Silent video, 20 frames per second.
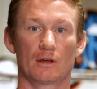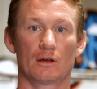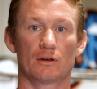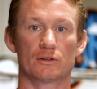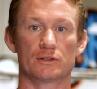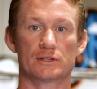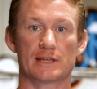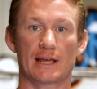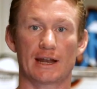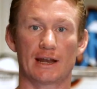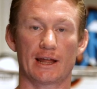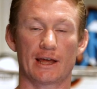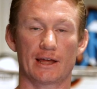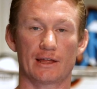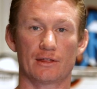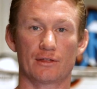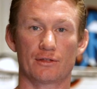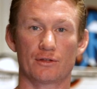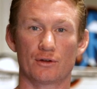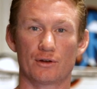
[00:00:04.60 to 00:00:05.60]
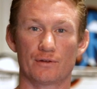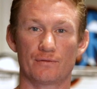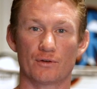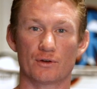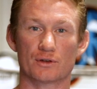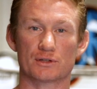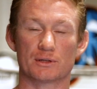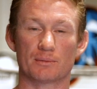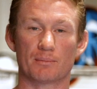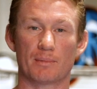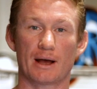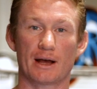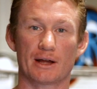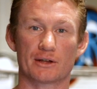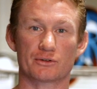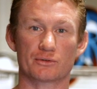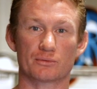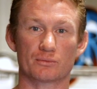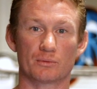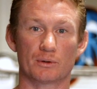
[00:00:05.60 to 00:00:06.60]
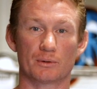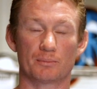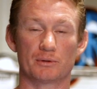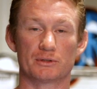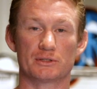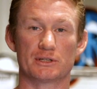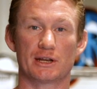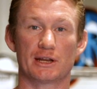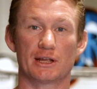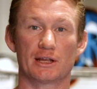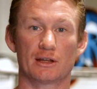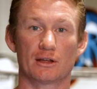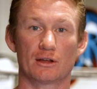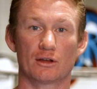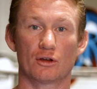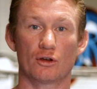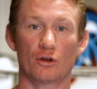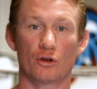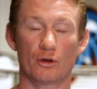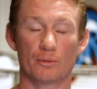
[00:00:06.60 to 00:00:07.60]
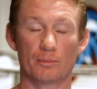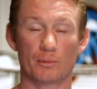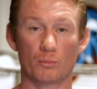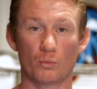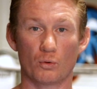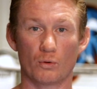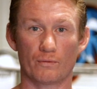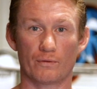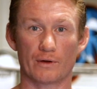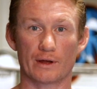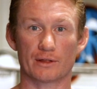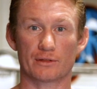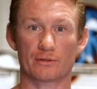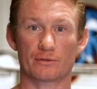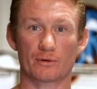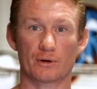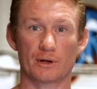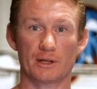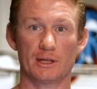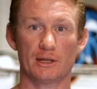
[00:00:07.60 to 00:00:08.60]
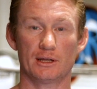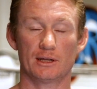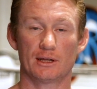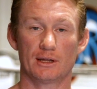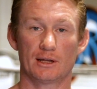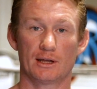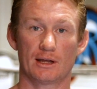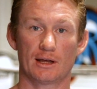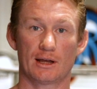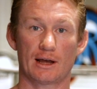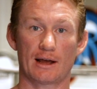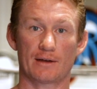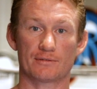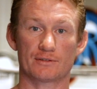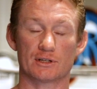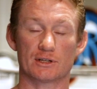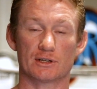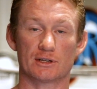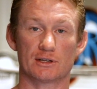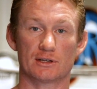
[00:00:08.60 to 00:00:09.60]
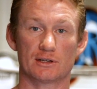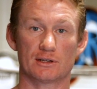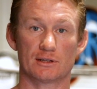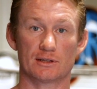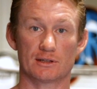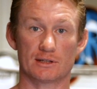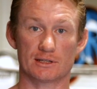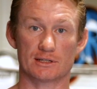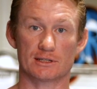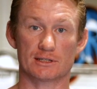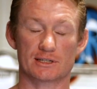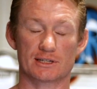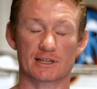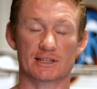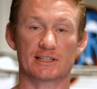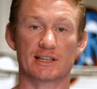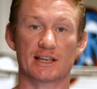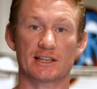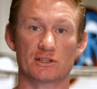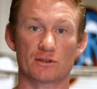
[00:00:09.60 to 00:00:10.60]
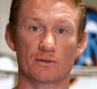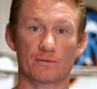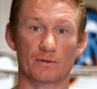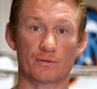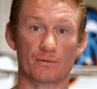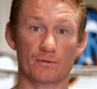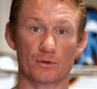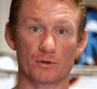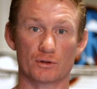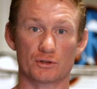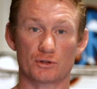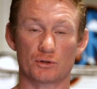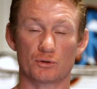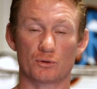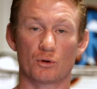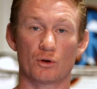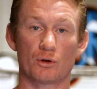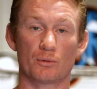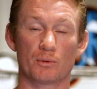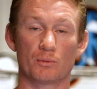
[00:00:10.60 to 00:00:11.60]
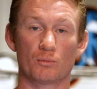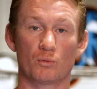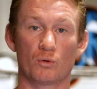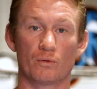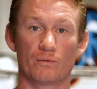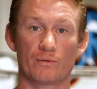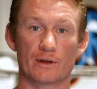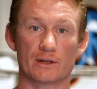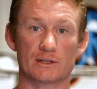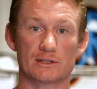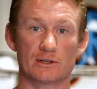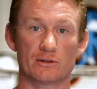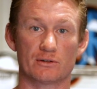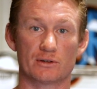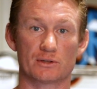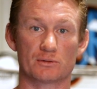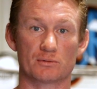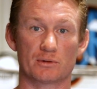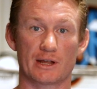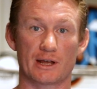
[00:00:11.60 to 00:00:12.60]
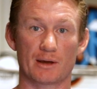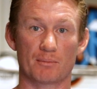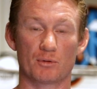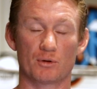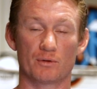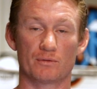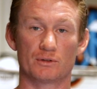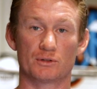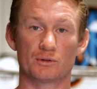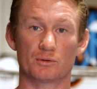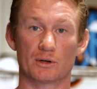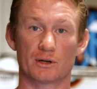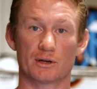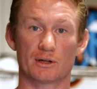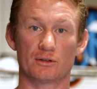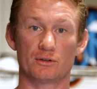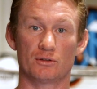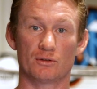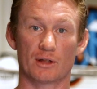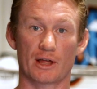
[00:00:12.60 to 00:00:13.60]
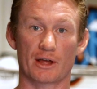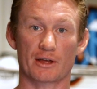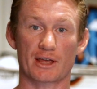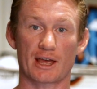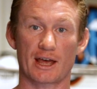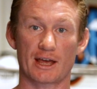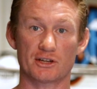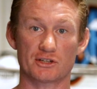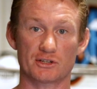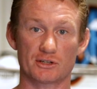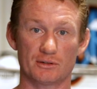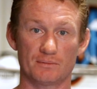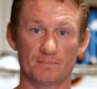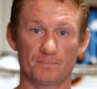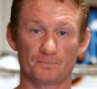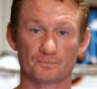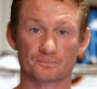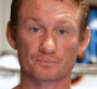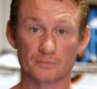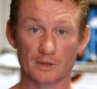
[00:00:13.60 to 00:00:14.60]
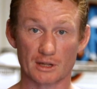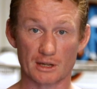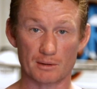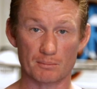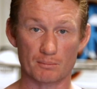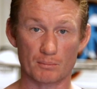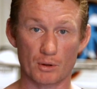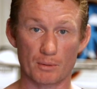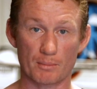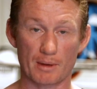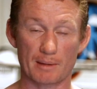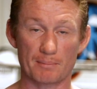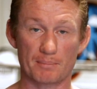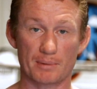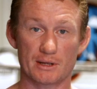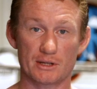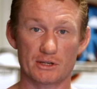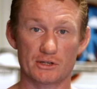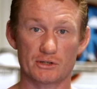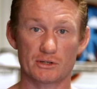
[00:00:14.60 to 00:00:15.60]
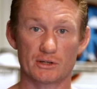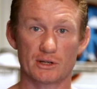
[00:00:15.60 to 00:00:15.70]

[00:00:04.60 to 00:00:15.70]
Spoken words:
On Saturday the 31st of March, we're presenting Urban Warfare 3. After the success of the first two Urban Warfare series, we're now moving to a new location in Mermaid Beach.